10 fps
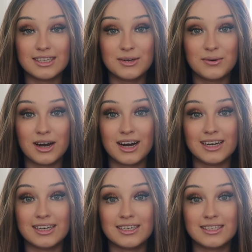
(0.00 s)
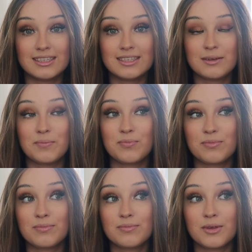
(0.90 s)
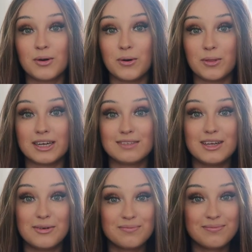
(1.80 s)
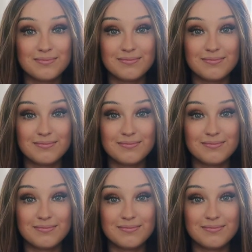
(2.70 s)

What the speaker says: see you guys on the next video.